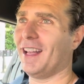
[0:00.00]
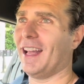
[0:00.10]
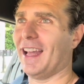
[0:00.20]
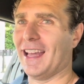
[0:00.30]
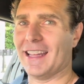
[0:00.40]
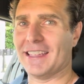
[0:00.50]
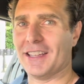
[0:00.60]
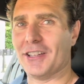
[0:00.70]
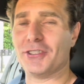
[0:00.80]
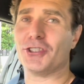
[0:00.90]
and
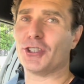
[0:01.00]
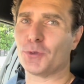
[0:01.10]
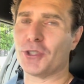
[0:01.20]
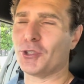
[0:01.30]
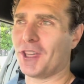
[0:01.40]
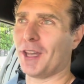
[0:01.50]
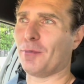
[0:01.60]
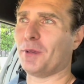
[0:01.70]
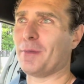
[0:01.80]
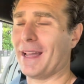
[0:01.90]
just switch the gear and
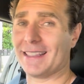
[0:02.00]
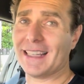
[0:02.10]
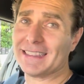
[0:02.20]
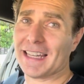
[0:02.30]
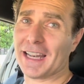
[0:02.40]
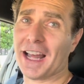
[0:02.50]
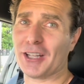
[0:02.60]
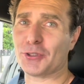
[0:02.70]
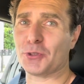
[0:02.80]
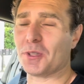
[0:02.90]
put it back. And that's a little
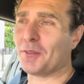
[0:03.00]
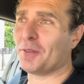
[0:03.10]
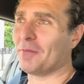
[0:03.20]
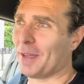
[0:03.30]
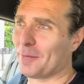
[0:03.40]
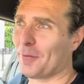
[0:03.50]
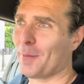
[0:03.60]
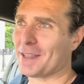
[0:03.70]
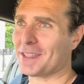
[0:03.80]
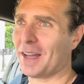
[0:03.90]
hard to do, even for
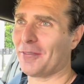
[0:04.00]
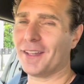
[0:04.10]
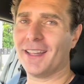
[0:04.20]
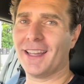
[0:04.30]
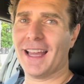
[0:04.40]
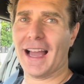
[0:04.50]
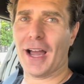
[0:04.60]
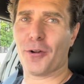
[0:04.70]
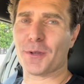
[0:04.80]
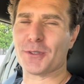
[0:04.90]
myself.
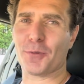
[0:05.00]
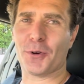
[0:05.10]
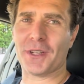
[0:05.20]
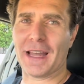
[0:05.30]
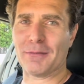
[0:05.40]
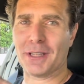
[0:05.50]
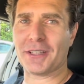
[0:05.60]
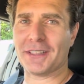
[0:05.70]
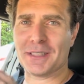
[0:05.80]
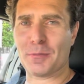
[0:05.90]
I always worry that I'm not
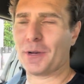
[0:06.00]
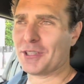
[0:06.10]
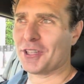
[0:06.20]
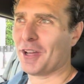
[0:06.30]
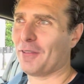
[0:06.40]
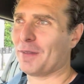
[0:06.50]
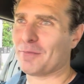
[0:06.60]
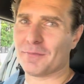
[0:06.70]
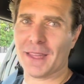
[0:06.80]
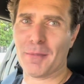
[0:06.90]
going to depress enough
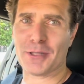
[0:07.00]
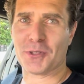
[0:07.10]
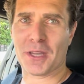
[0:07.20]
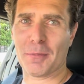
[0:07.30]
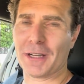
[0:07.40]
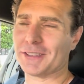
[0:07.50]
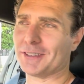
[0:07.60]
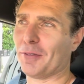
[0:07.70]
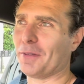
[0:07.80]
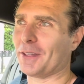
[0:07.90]
and damage the gearbox or
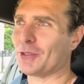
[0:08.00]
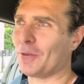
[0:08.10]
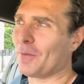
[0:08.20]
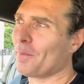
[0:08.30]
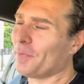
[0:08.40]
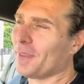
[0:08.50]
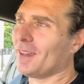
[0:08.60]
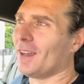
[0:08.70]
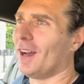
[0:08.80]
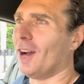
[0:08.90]
something. So
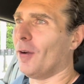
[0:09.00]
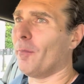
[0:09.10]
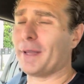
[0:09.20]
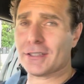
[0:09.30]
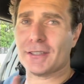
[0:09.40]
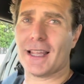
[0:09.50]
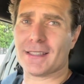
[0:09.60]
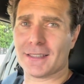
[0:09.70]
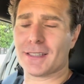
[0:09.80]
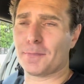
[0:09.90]
personally, as
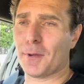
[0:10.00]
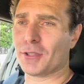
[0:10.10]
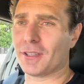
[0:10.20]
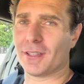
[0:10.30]
an expert